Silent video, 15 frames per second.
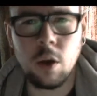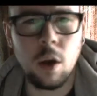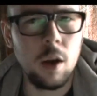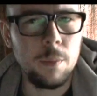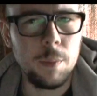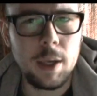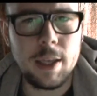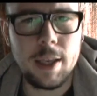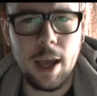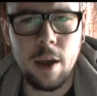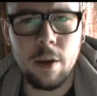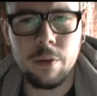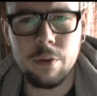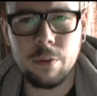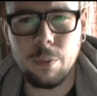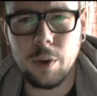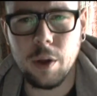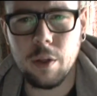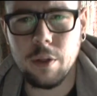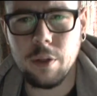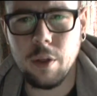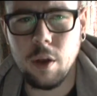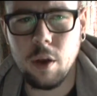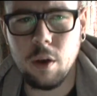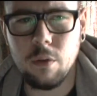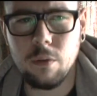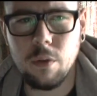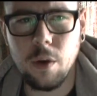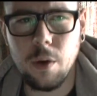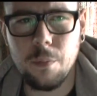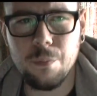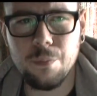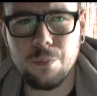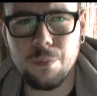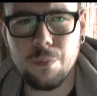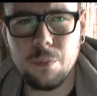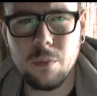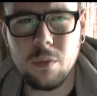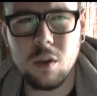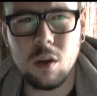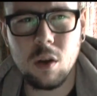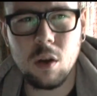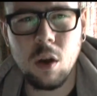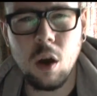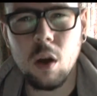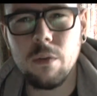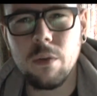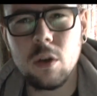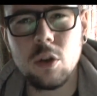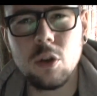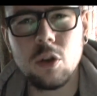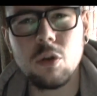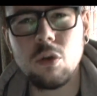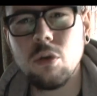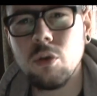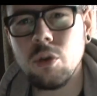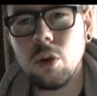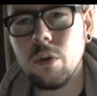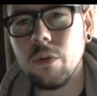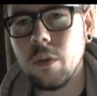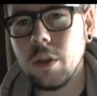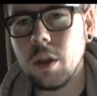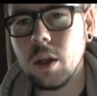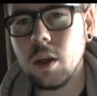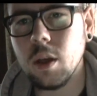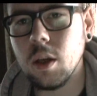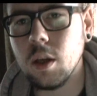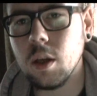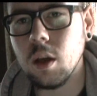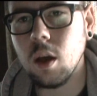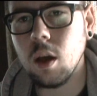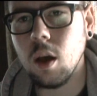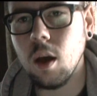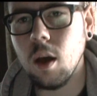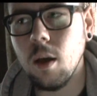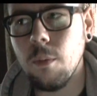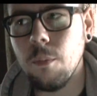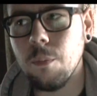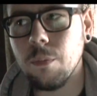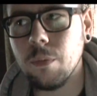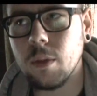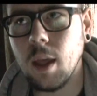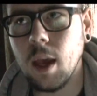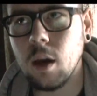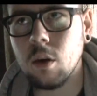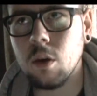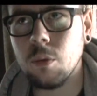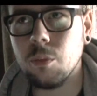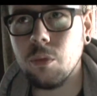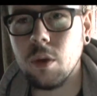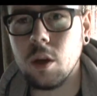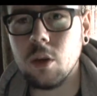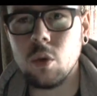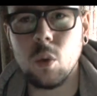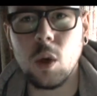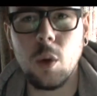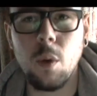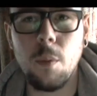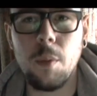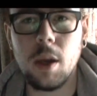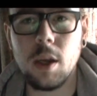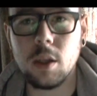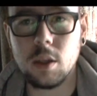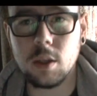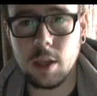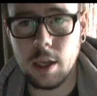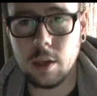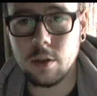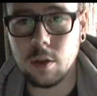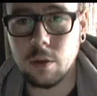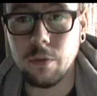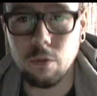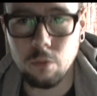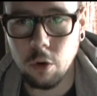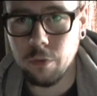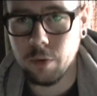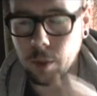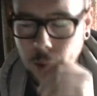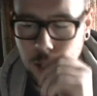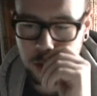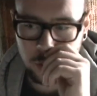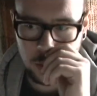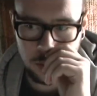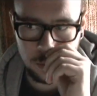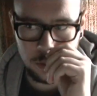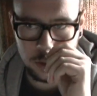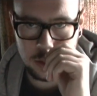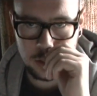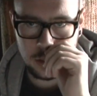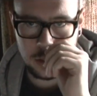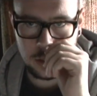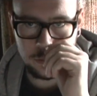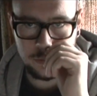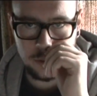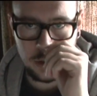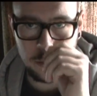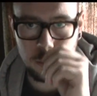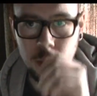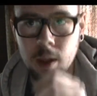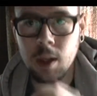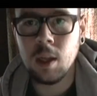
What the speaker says: timely death with kind of like a screwdriver thing. That comes in at 21 minutes into the, roughly about 21 minutes into the film,